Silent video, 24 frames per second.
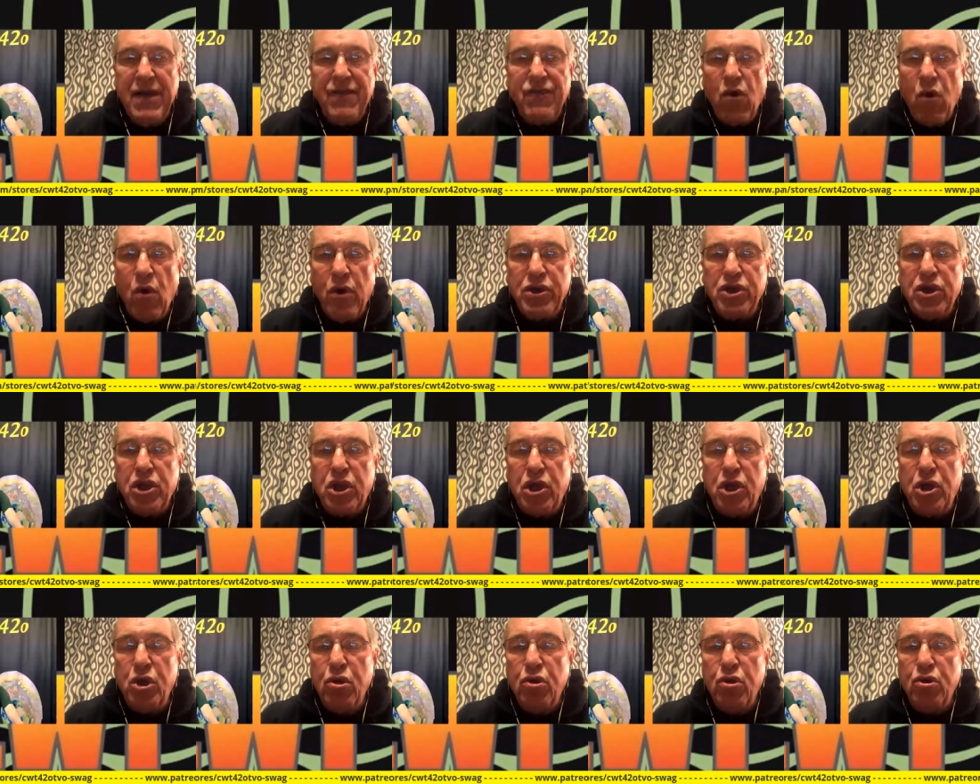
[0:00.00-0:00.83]
always
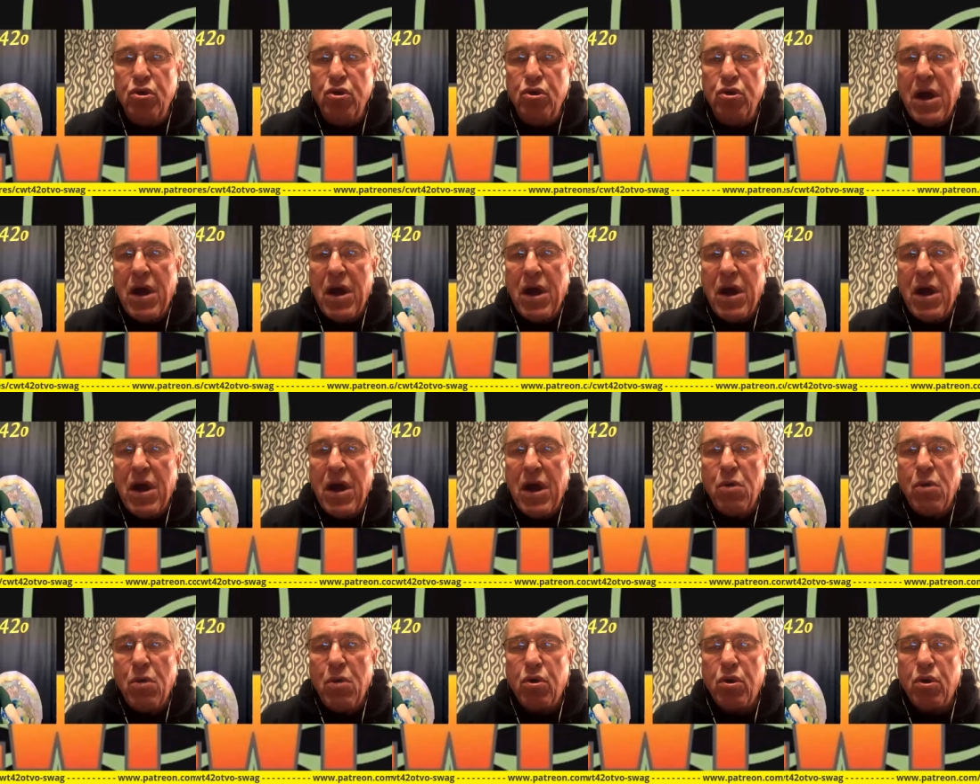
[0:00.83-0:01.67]
accused
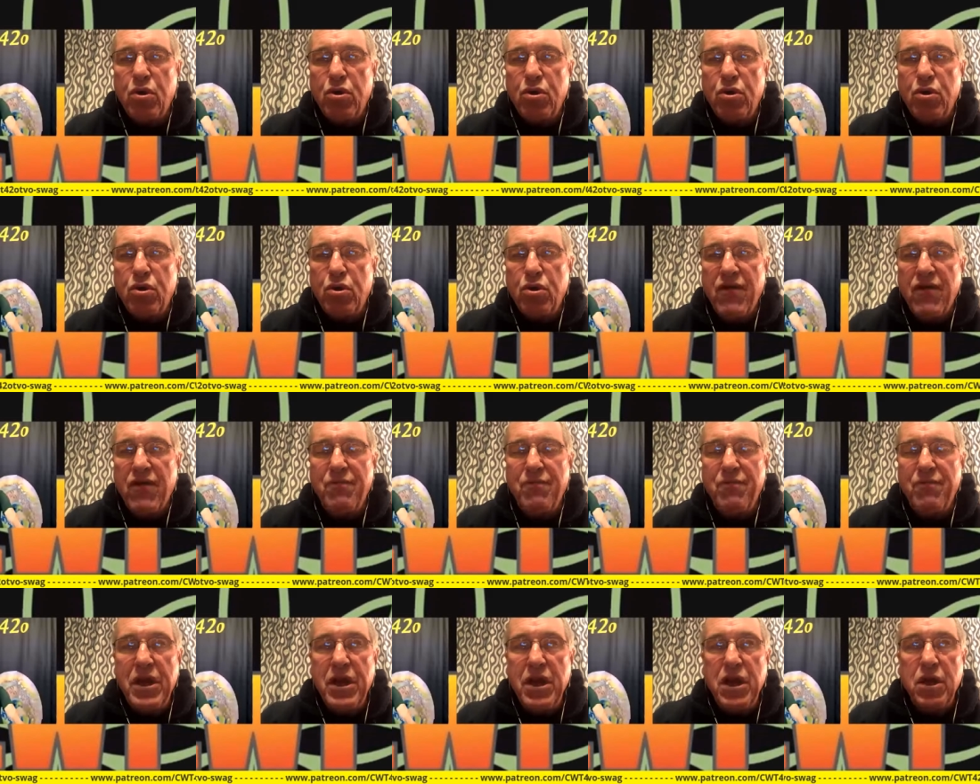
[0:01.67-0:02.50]
pot smokers
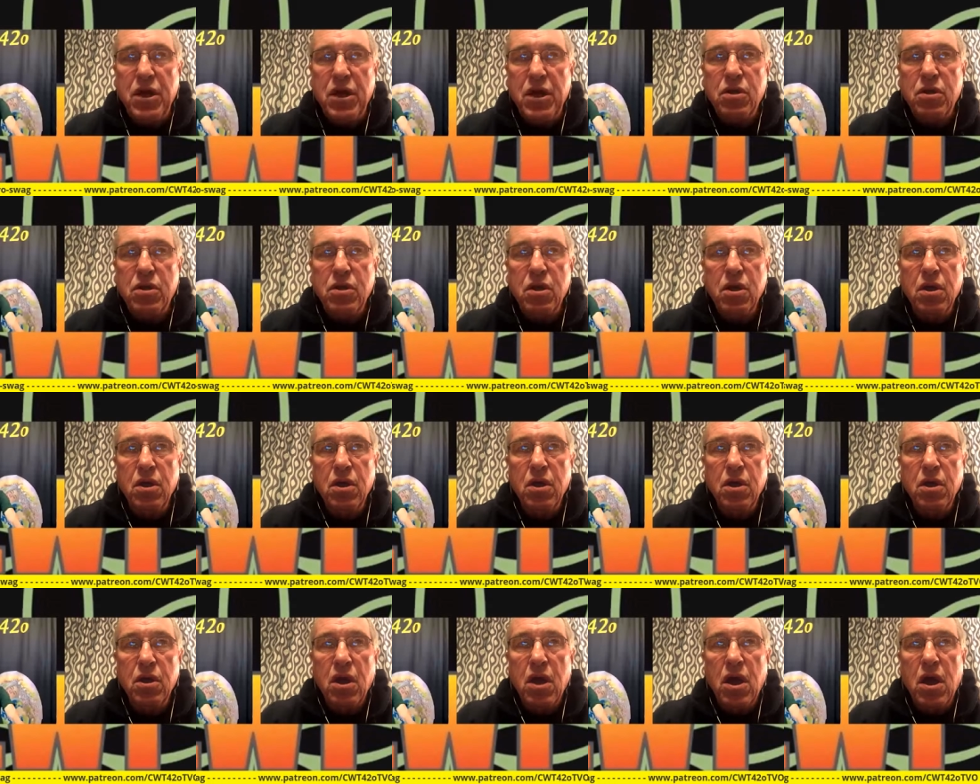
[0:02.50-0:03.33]
of being
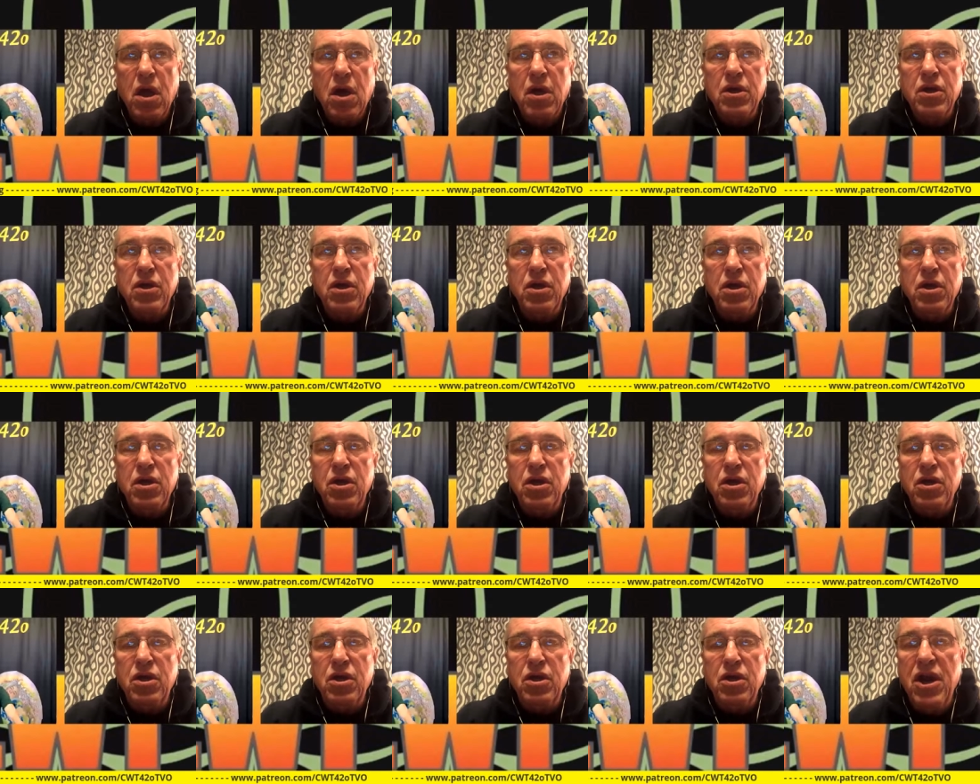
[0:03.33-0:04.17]

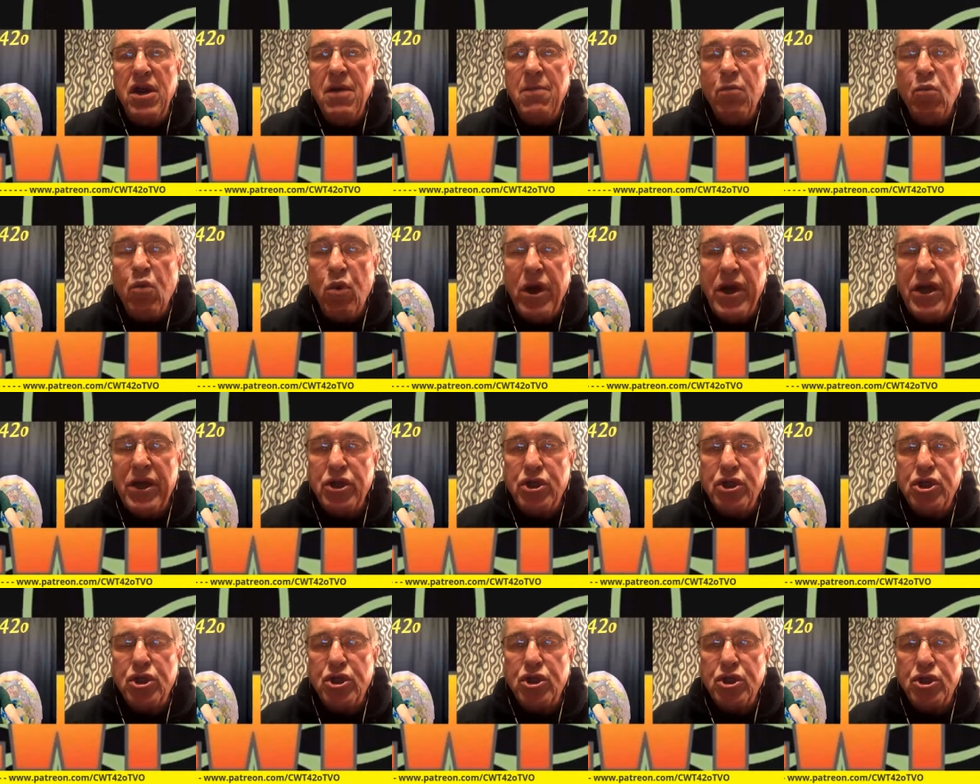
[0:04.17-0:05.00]

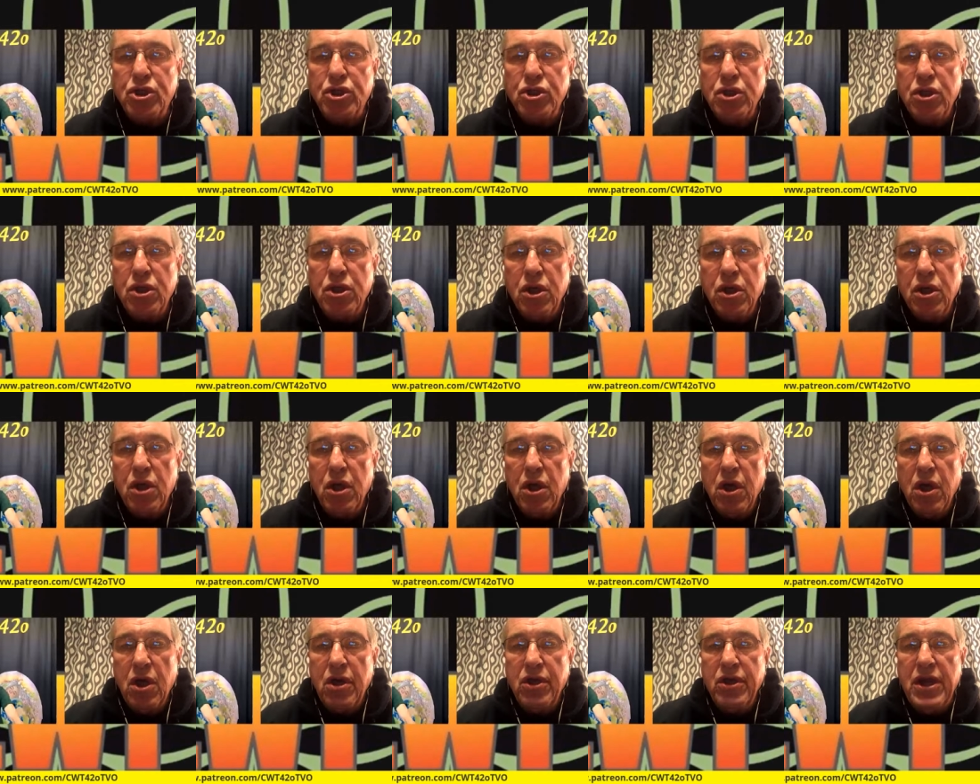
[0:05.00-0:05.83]
nimwits
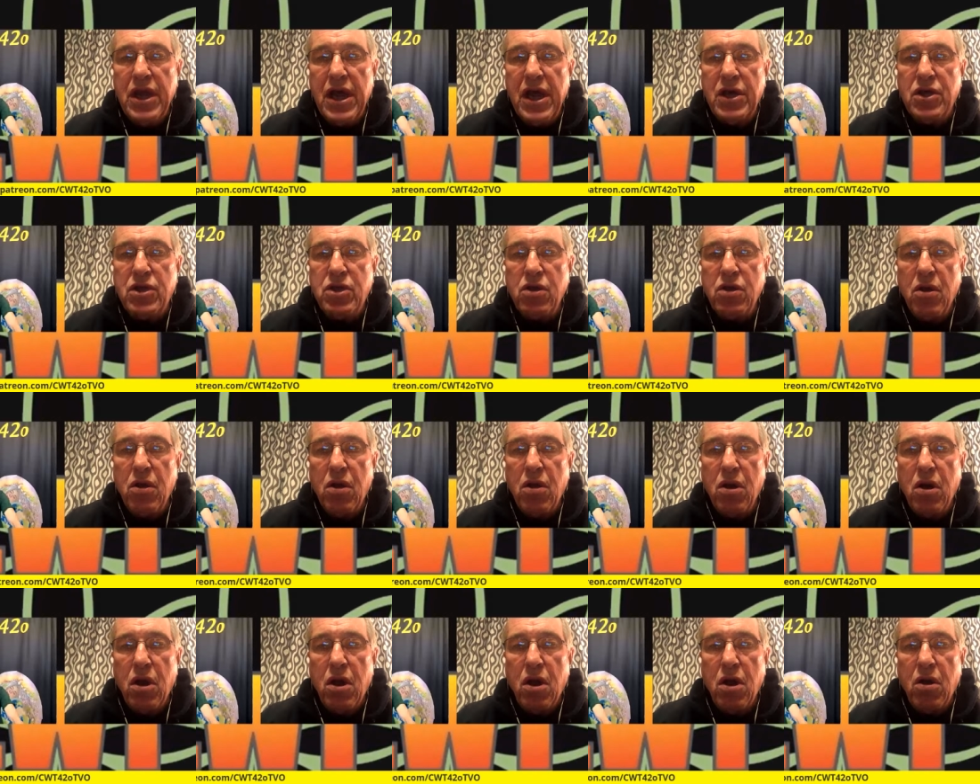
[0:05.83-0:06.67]
that
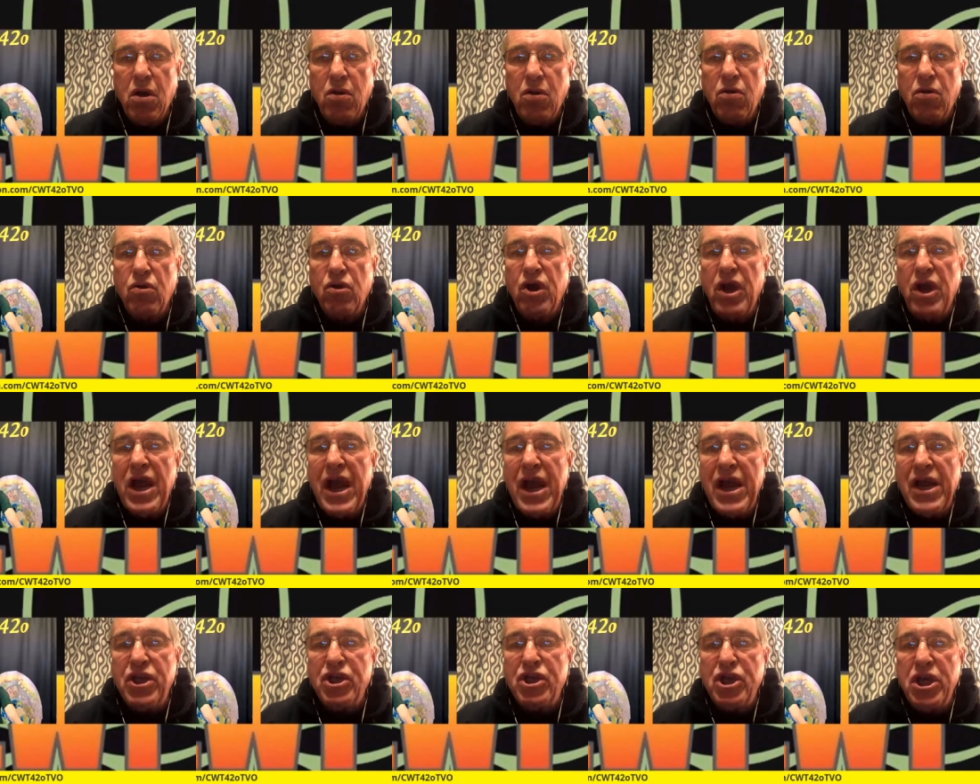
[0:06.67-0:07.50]
are
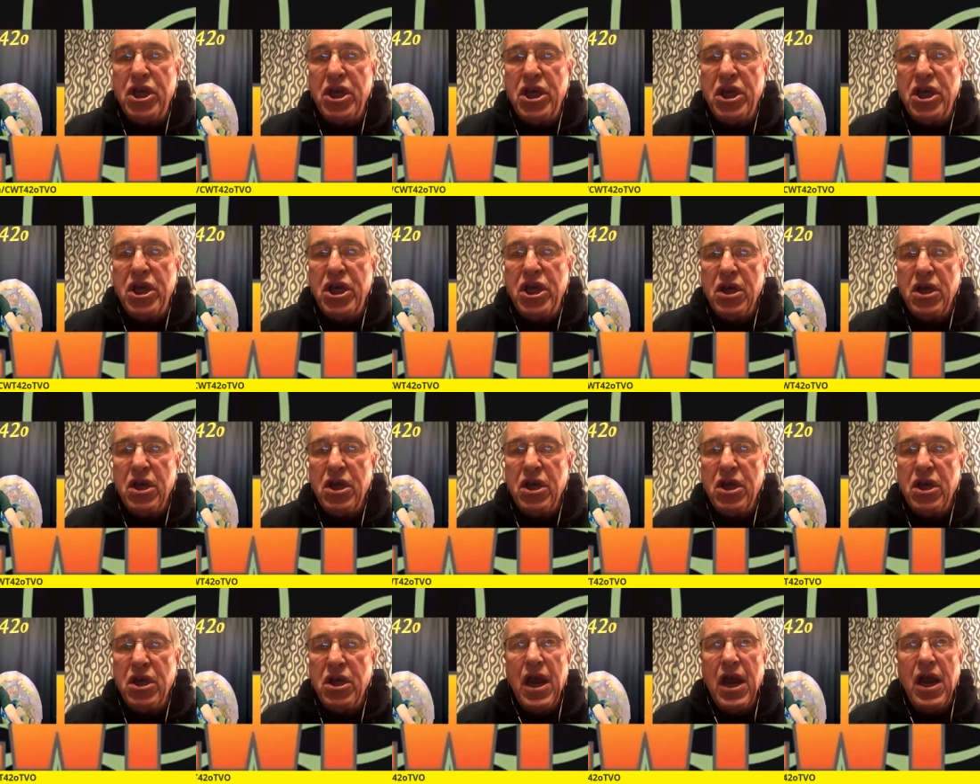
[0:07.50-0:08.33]
lazy
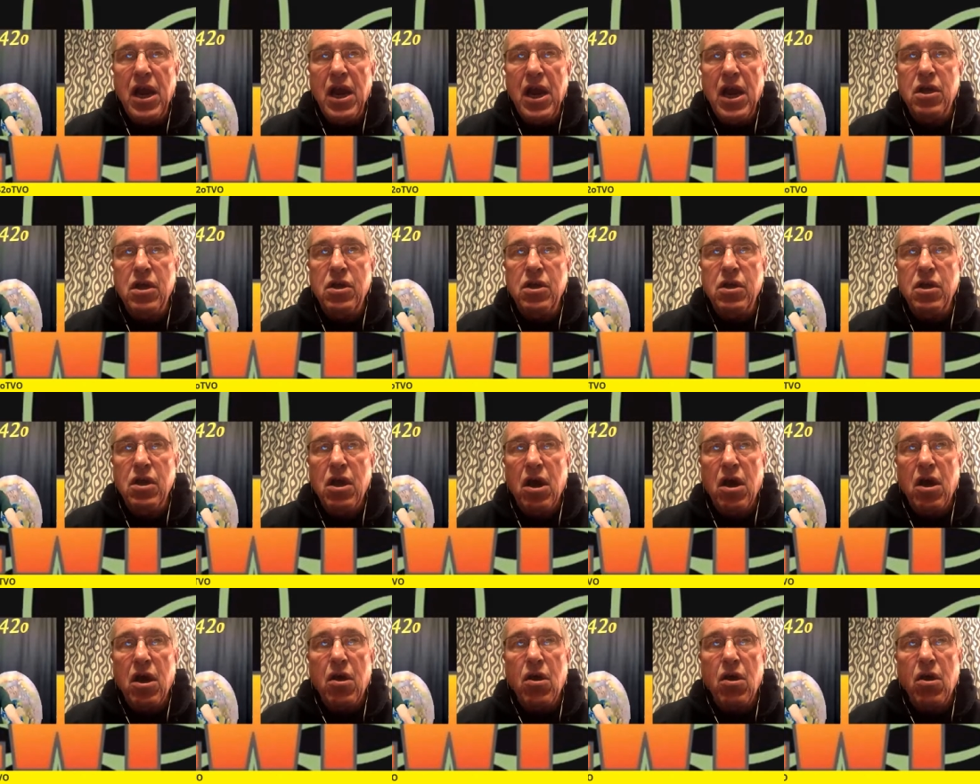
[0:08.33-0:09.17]
and
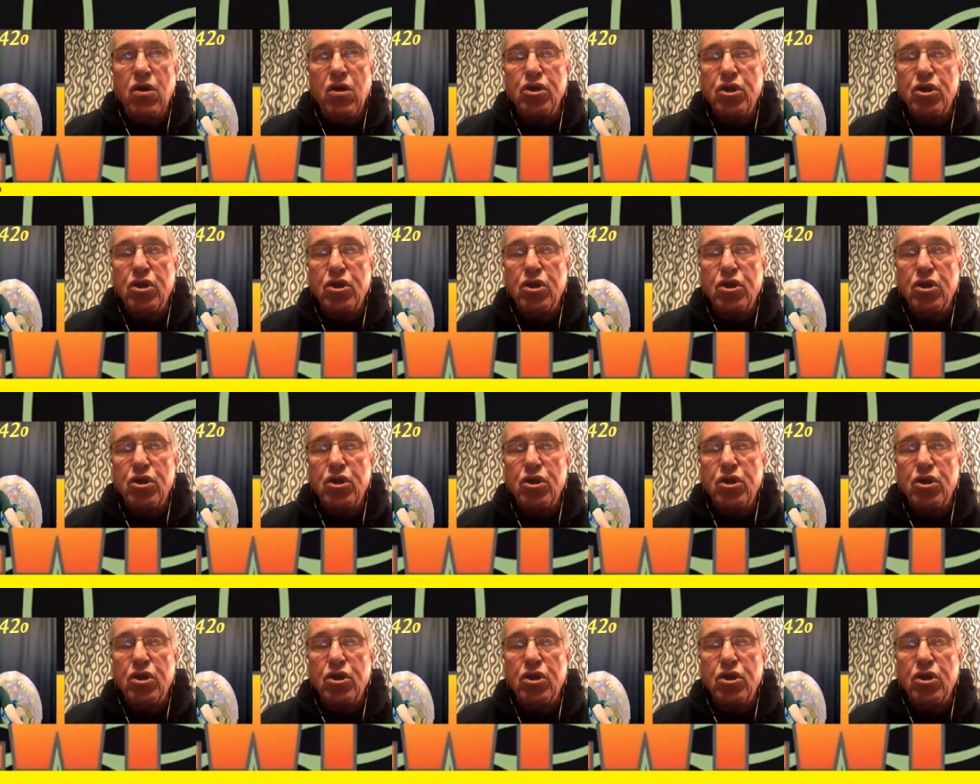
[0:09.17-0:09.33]
are